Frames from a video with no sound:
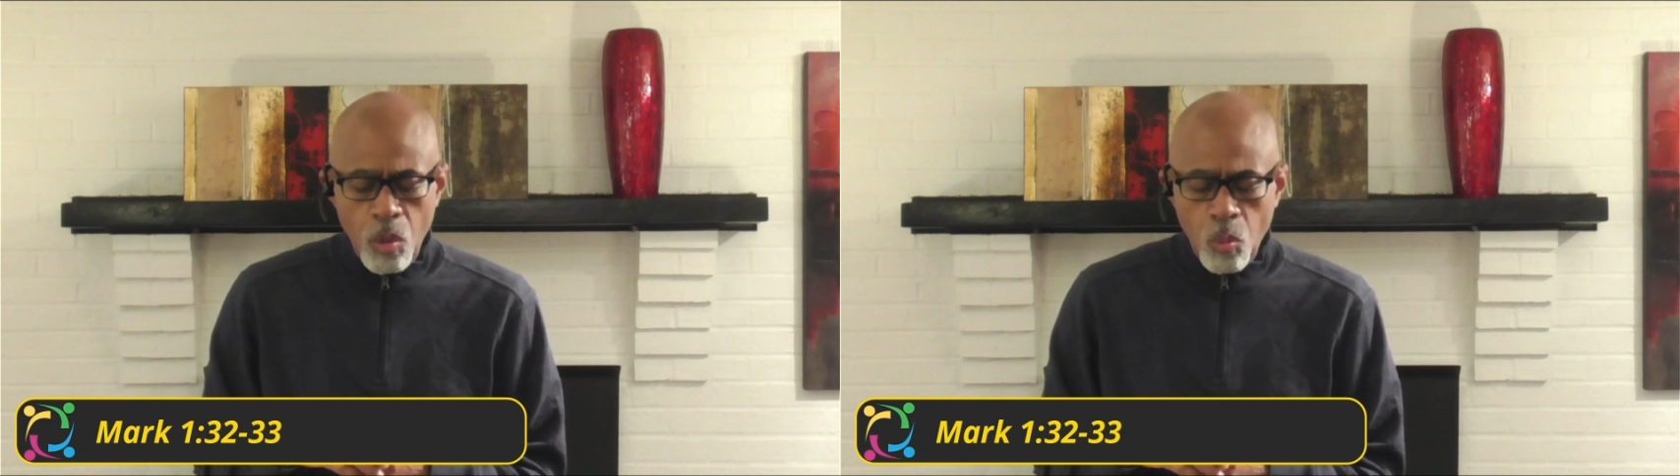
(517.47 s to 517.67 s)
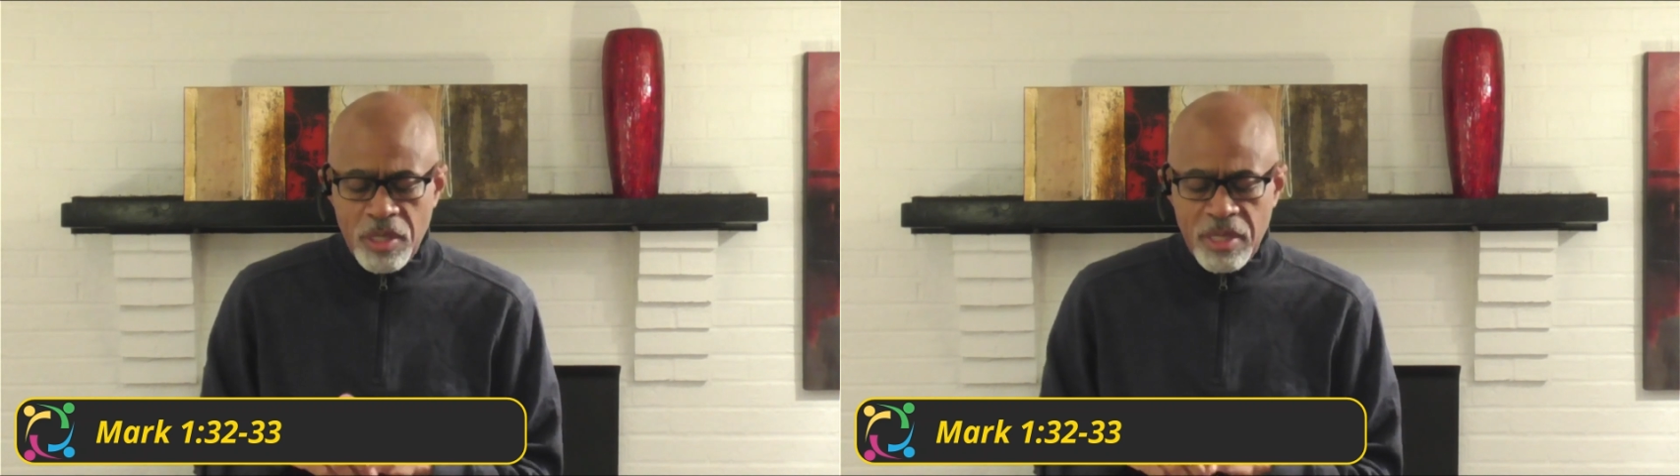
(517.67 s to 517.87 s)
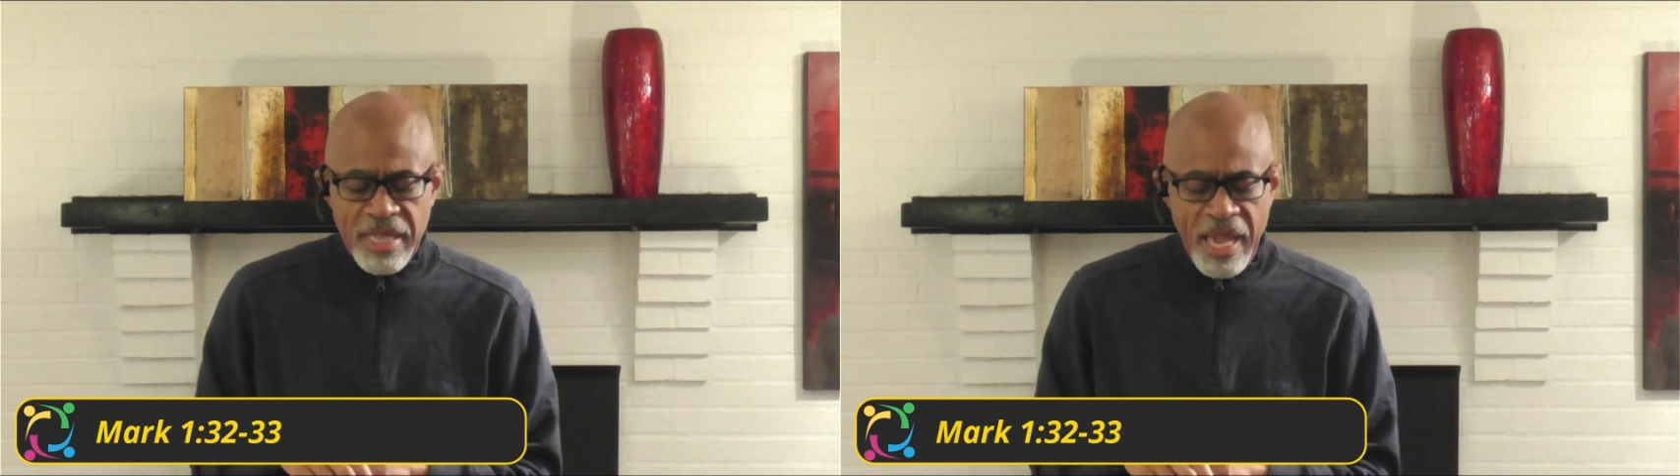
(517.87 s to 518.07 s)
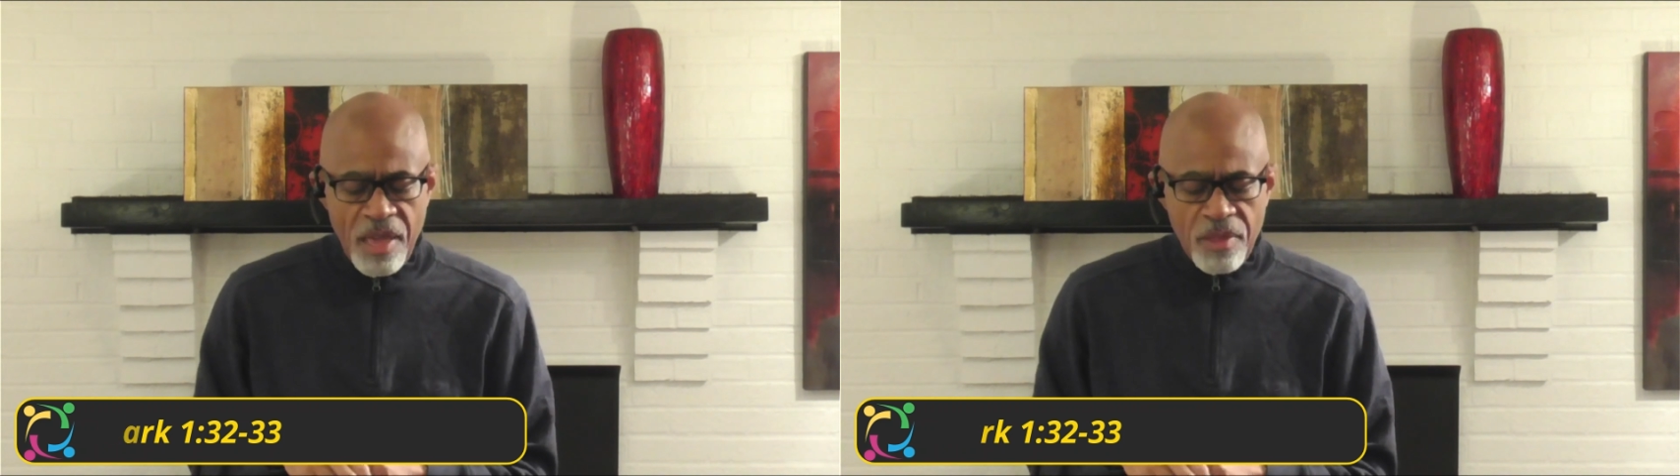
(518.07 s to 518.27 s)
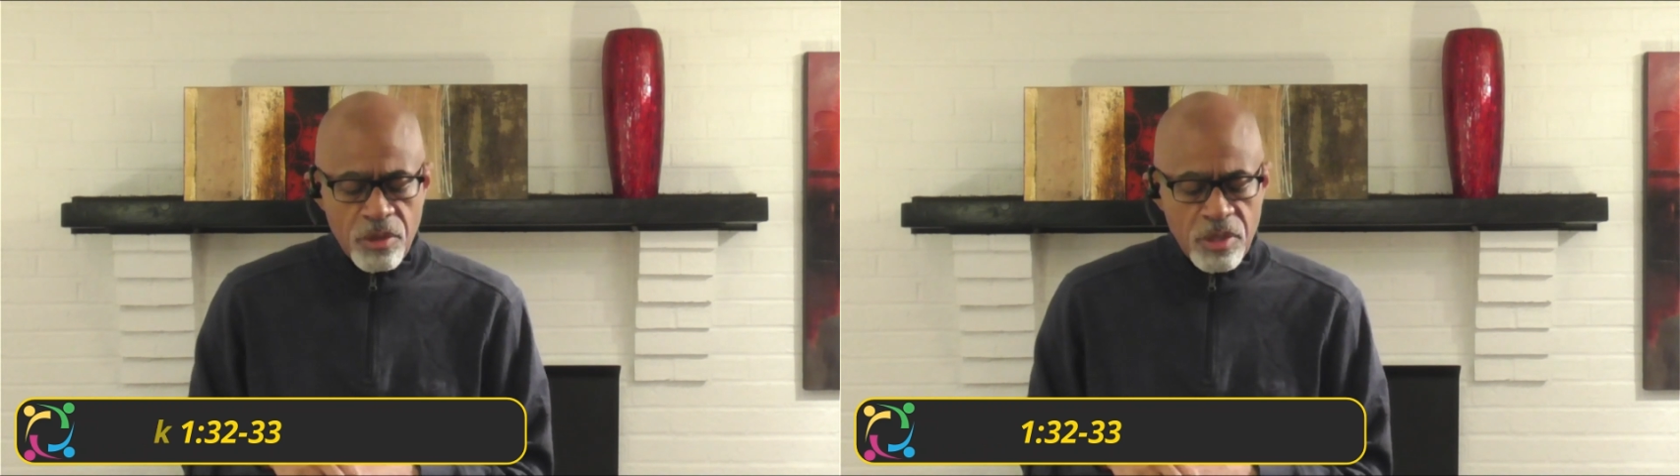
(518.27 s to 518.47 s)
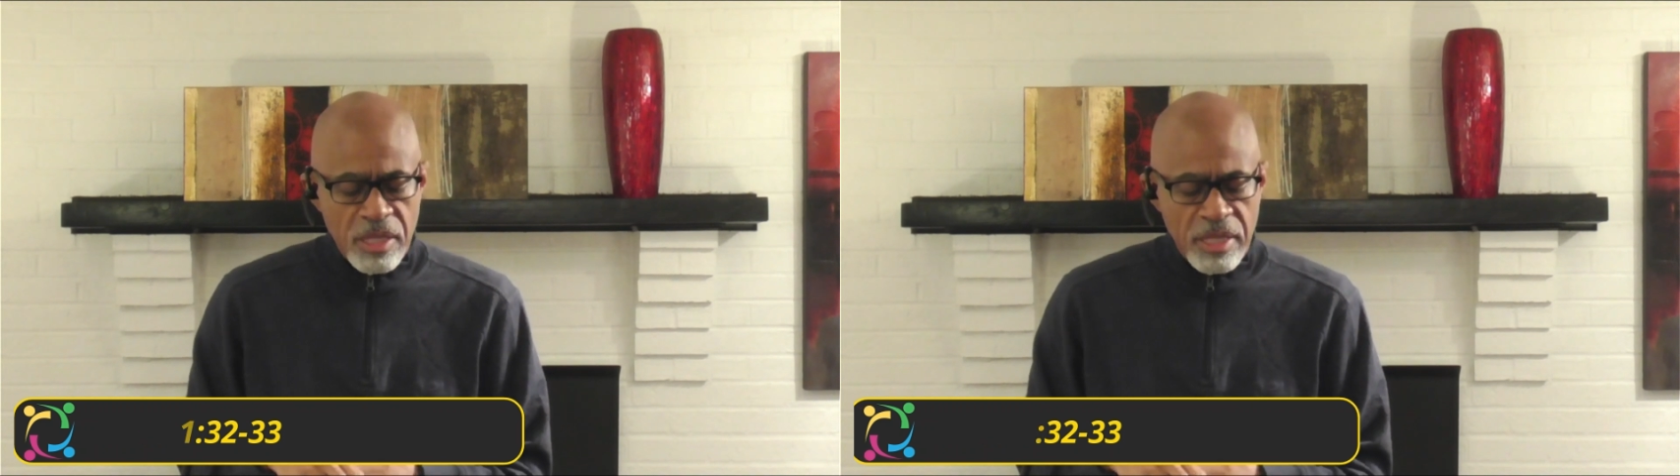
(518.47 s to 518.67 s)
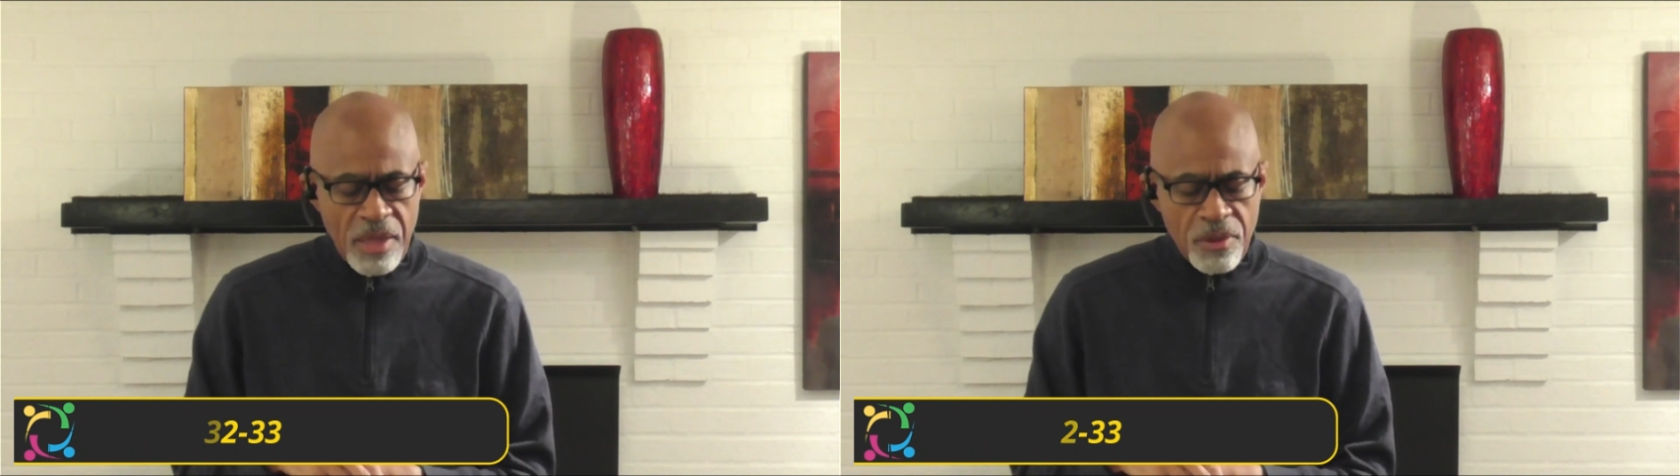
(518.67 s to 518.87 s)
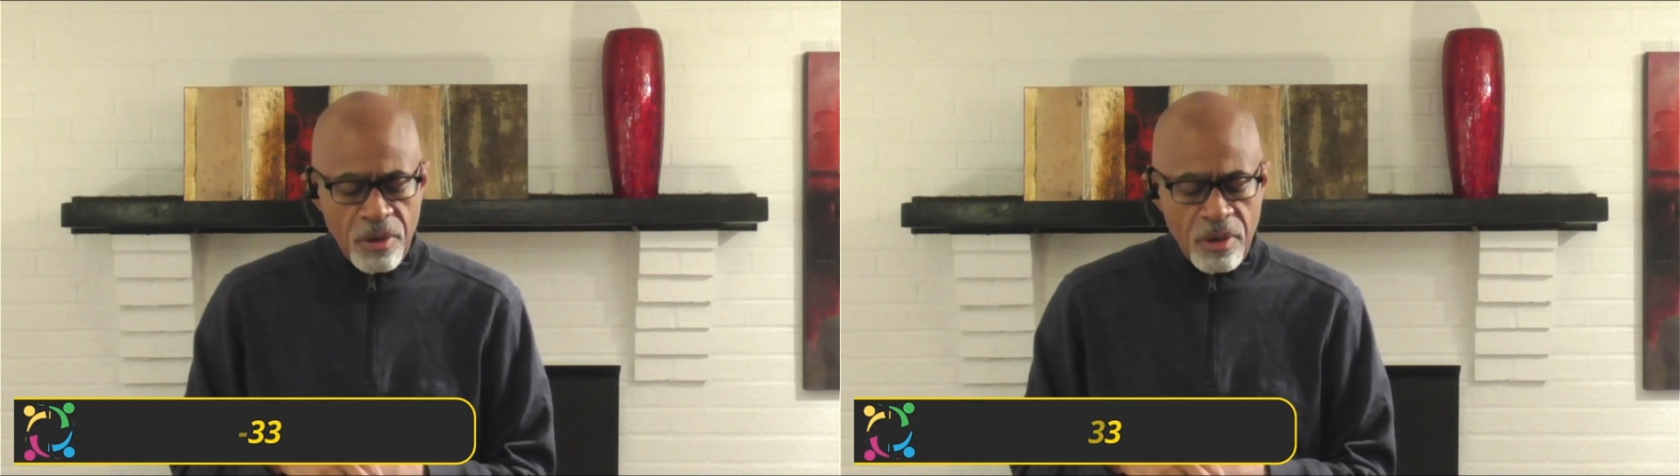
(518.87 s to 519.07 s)
was gathered
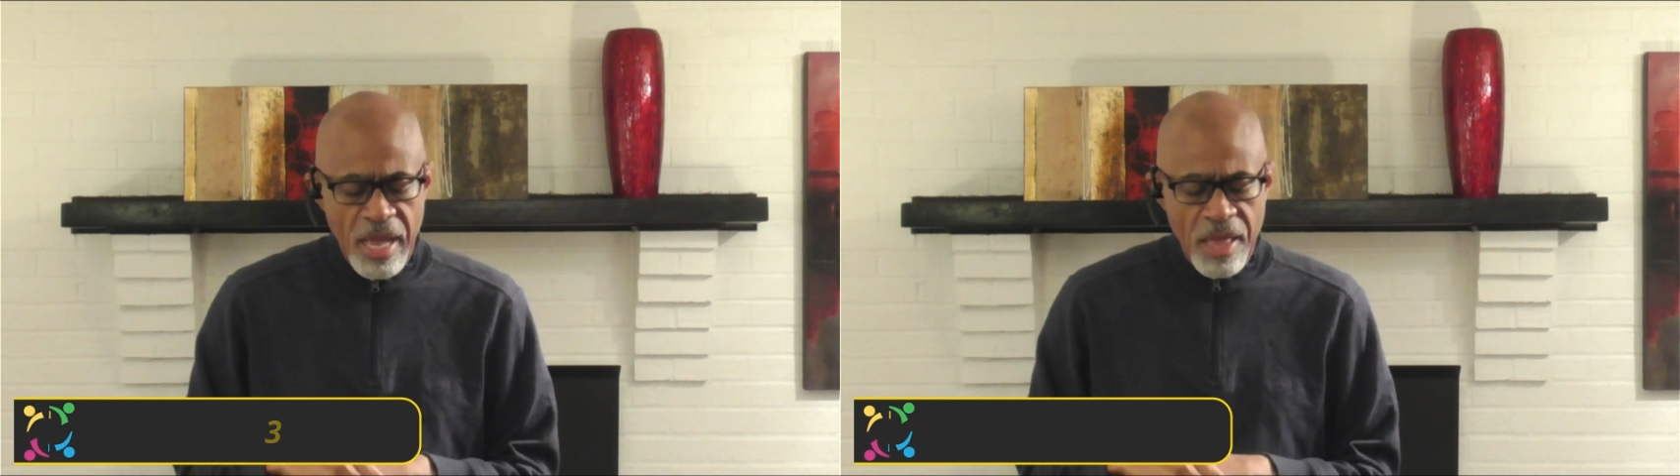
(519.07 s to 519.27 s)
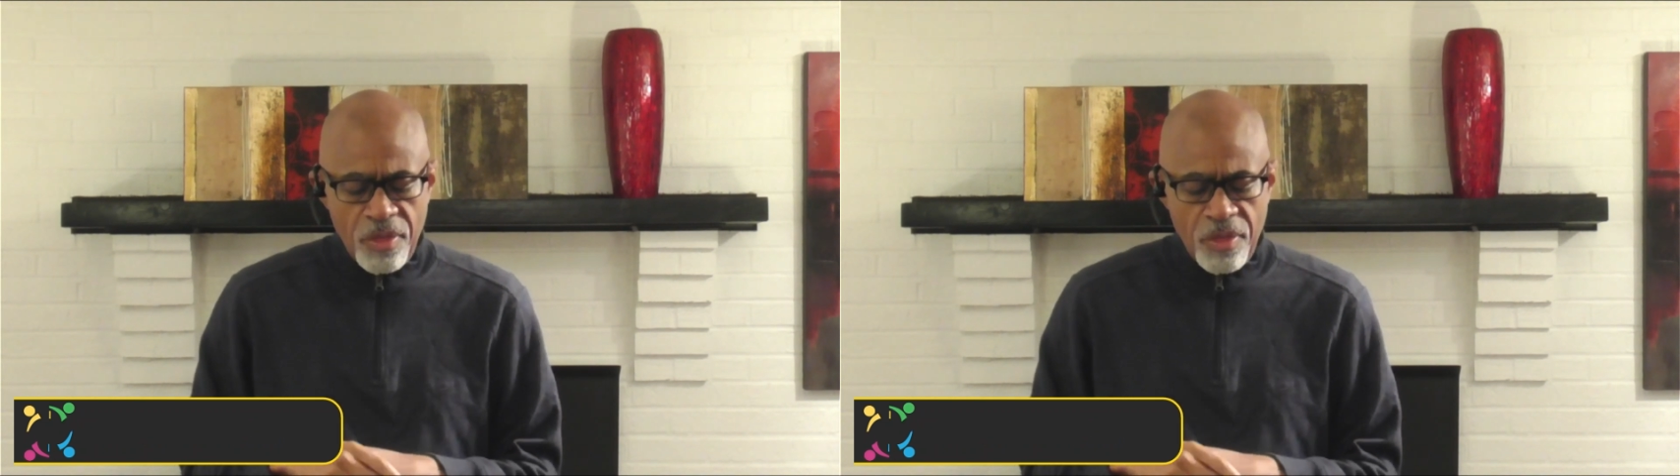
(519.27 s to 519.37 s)
together at